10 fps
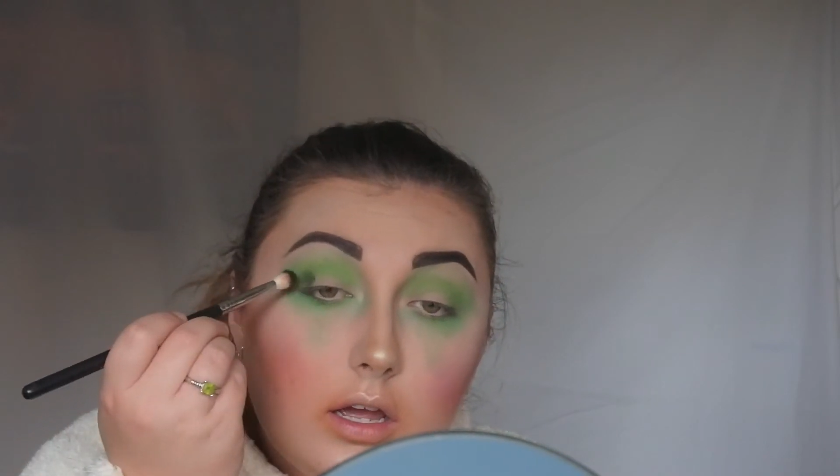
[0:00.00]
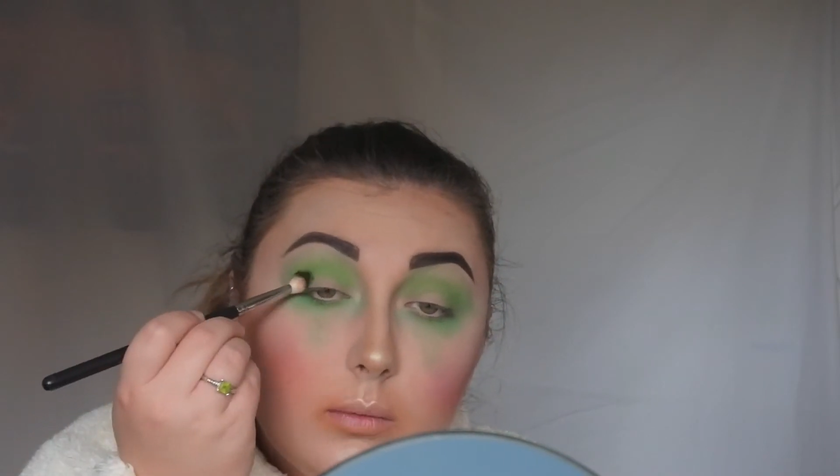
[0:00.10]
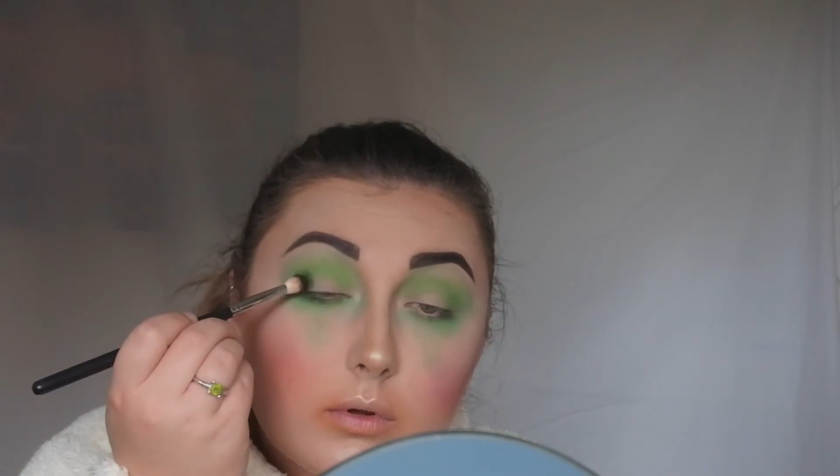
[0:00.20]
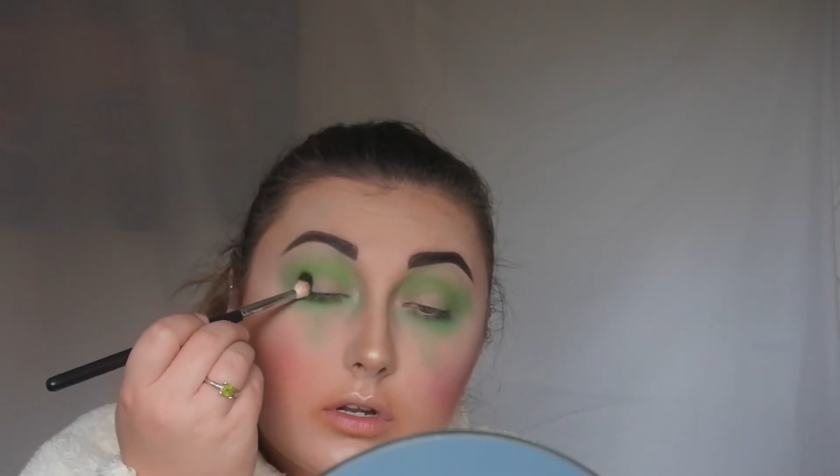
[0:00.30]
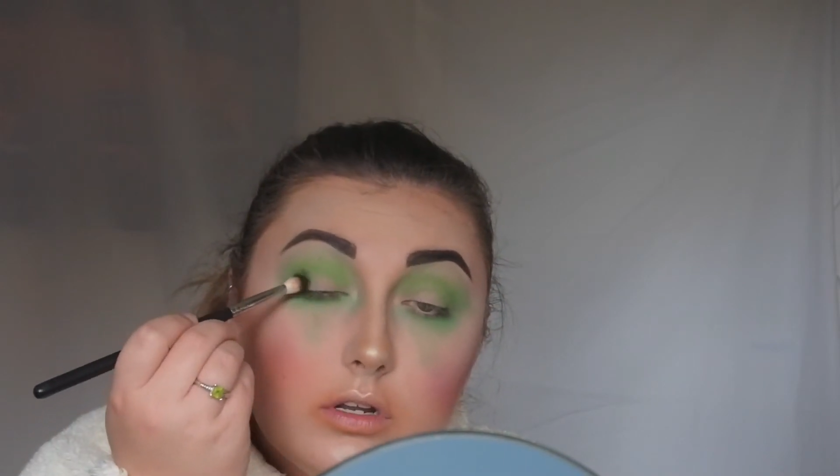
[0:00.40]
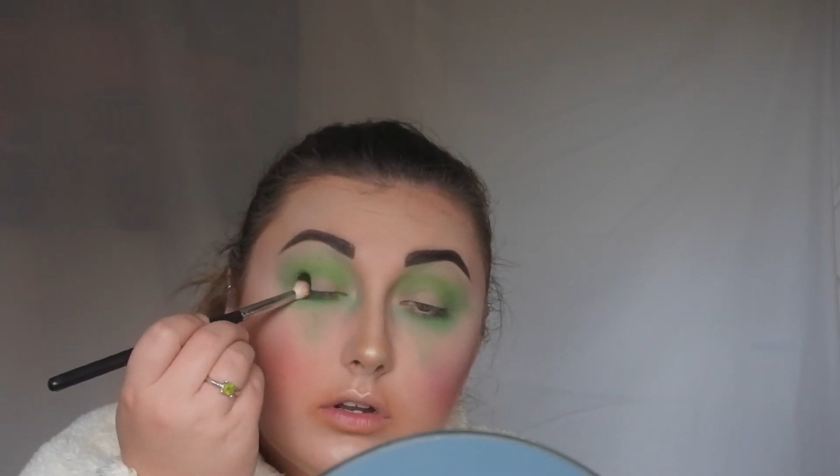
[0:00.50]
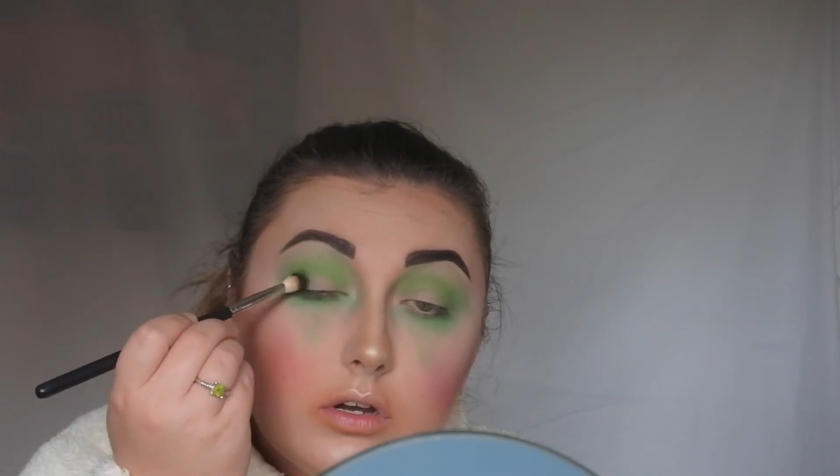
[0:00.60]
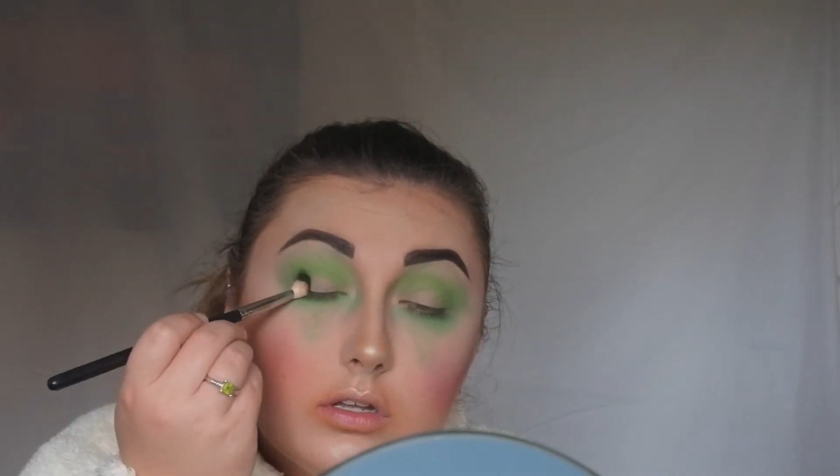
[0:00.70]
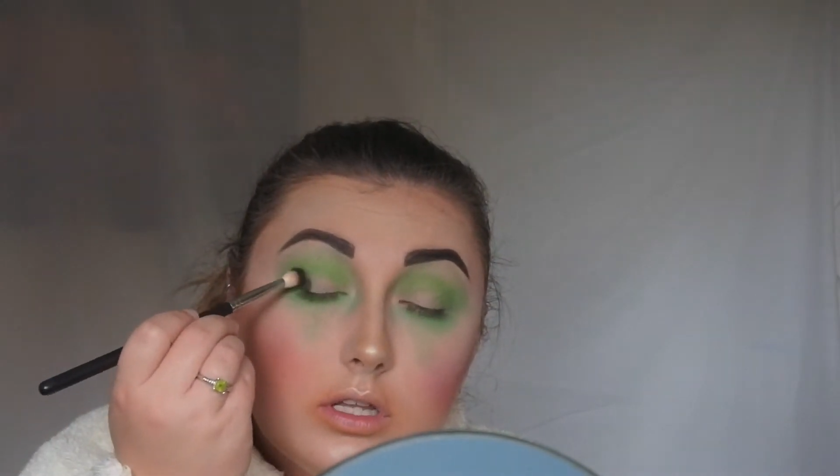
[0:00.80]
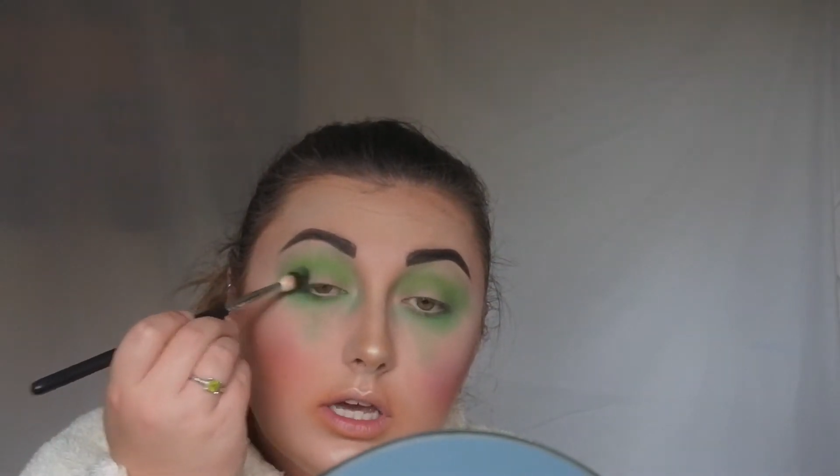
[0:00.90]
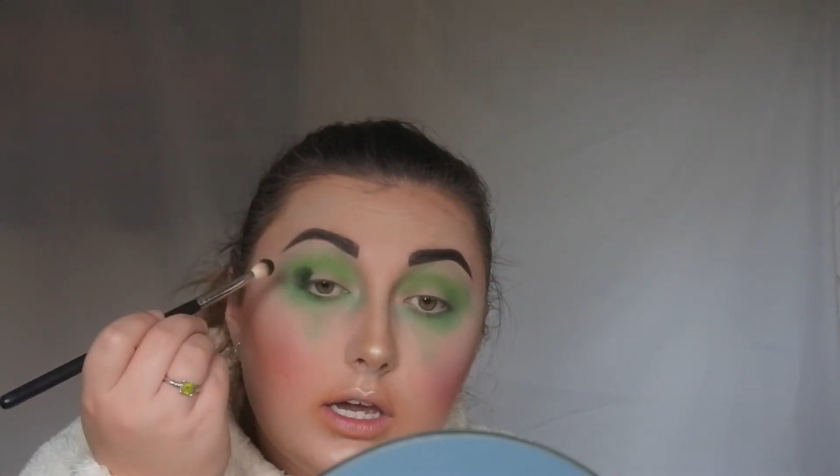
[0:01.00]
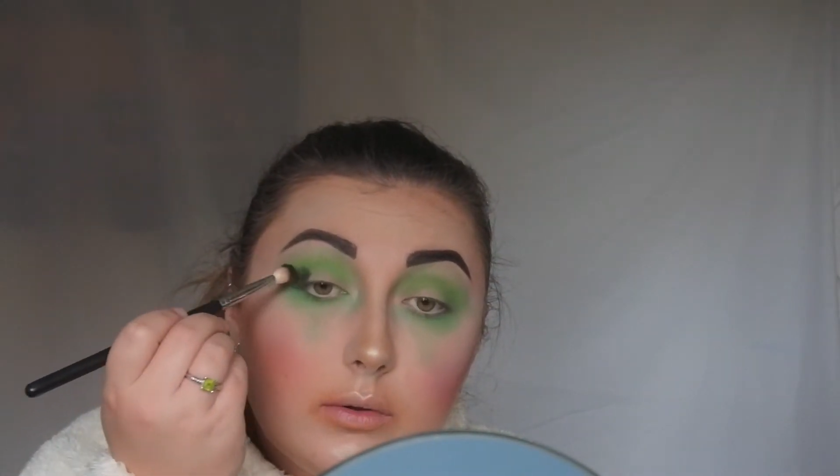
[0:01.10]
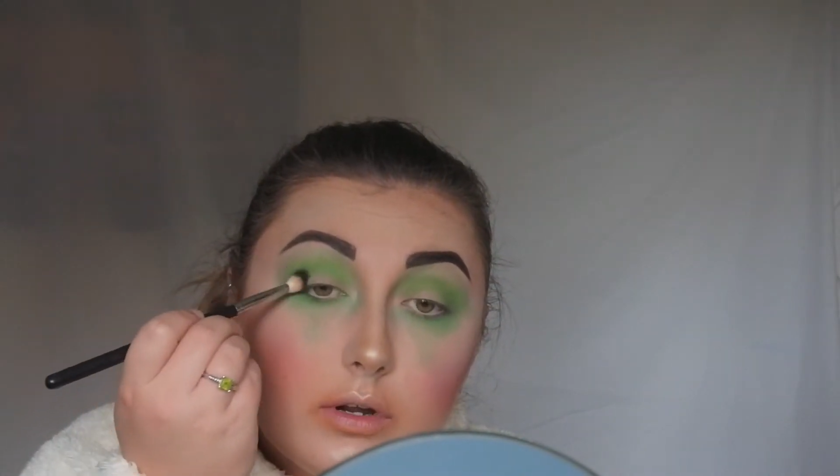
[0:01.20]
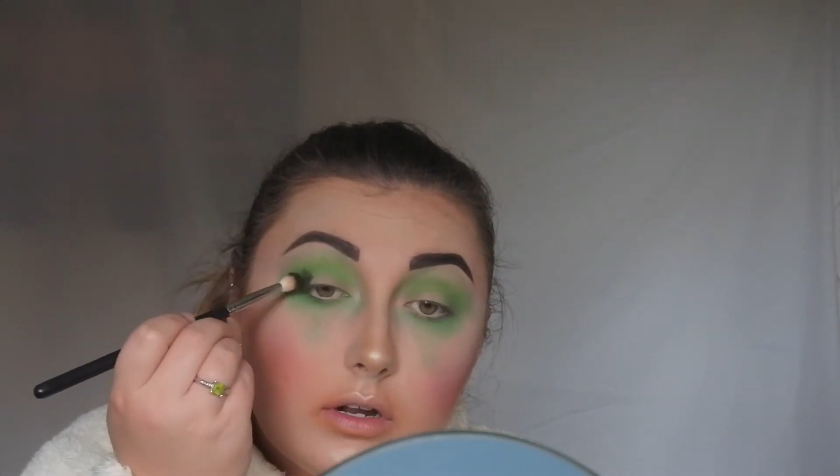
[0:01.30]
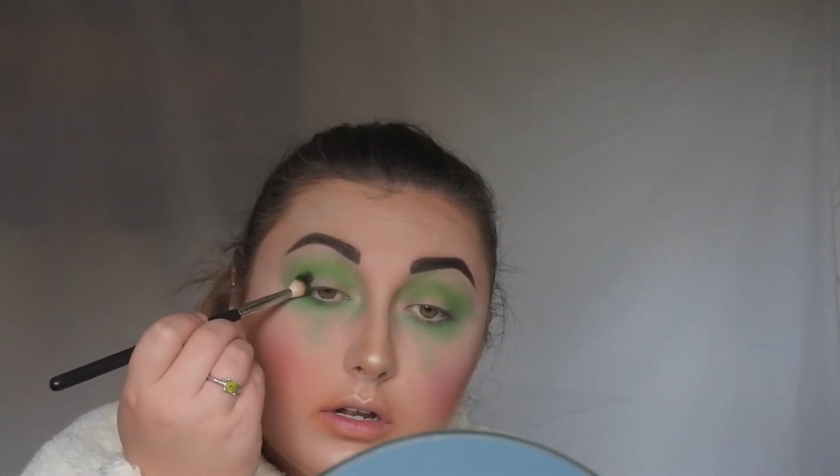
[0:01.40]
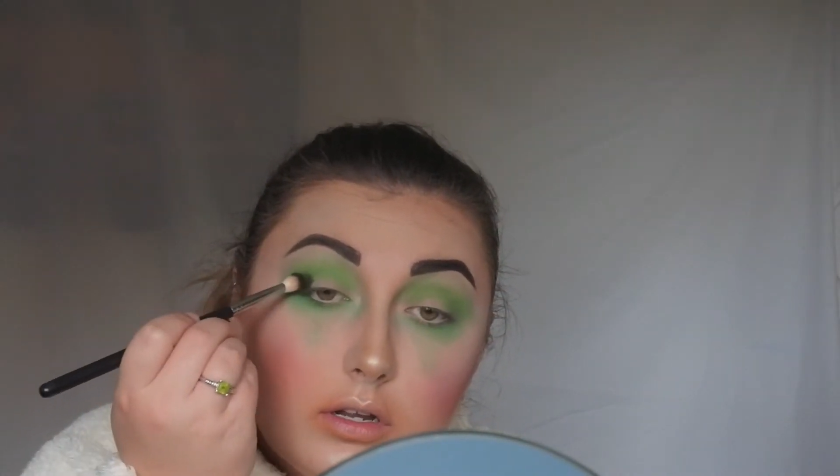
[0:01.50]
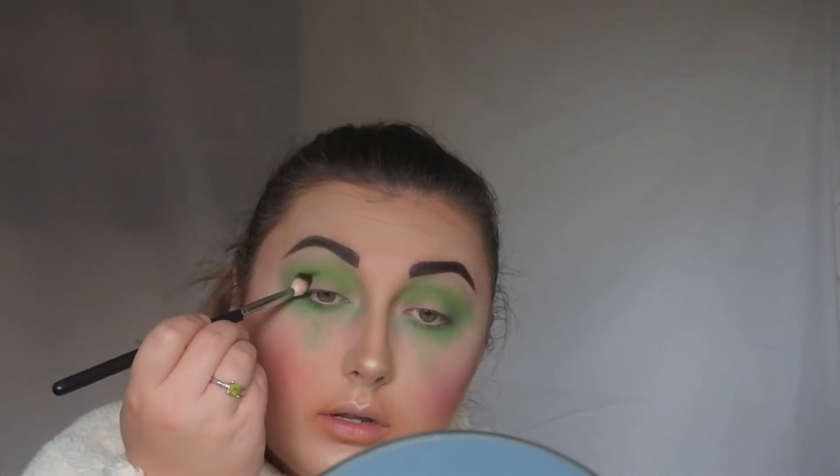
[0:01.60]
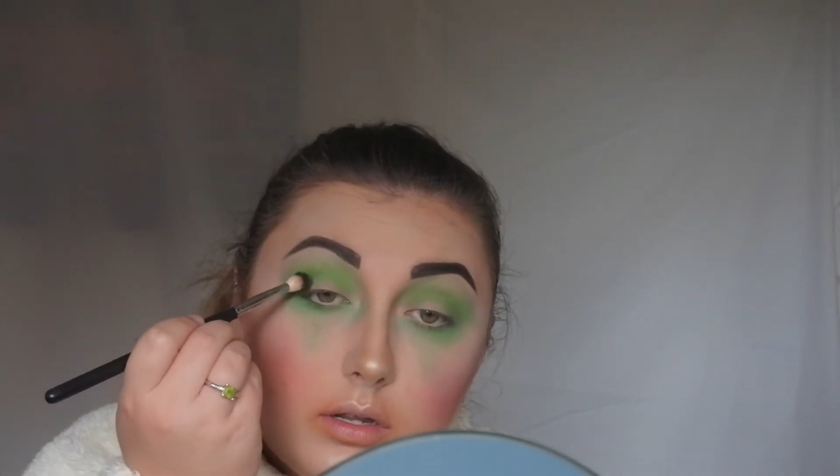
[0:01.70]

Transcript: and we're going to do it on the outer